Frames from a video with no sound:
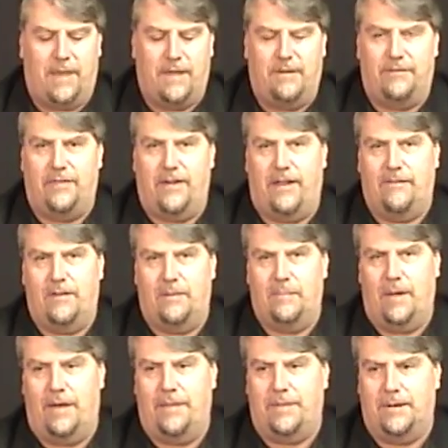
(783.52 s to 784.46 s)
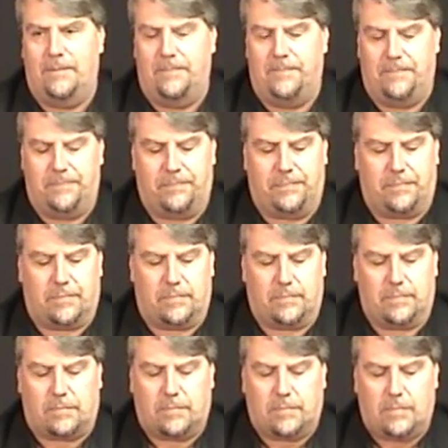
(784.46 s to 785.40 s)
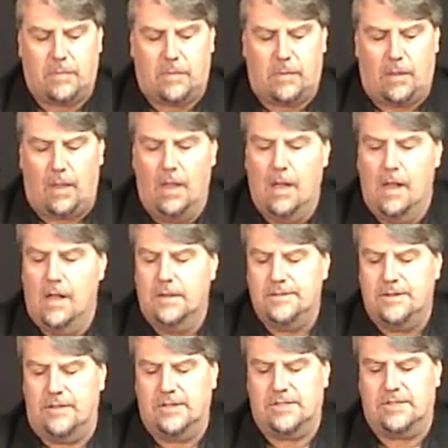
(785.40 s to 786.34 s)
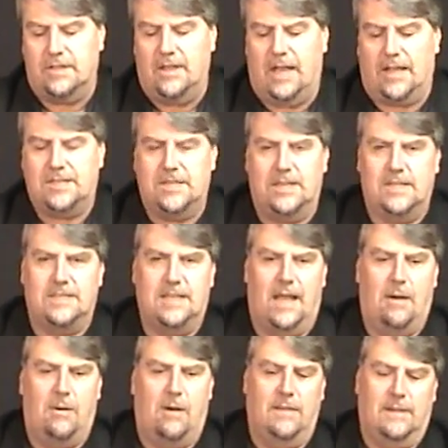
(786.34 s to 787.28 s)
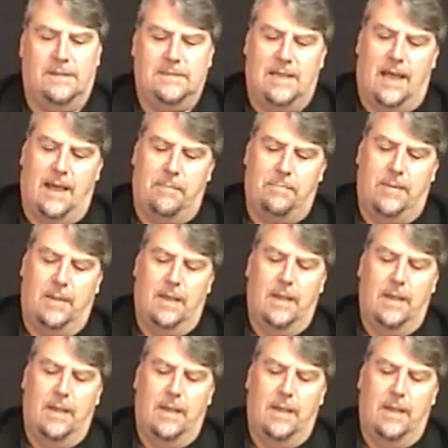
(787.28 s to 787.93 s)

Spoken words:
your favorite method. So the selection is now on the top.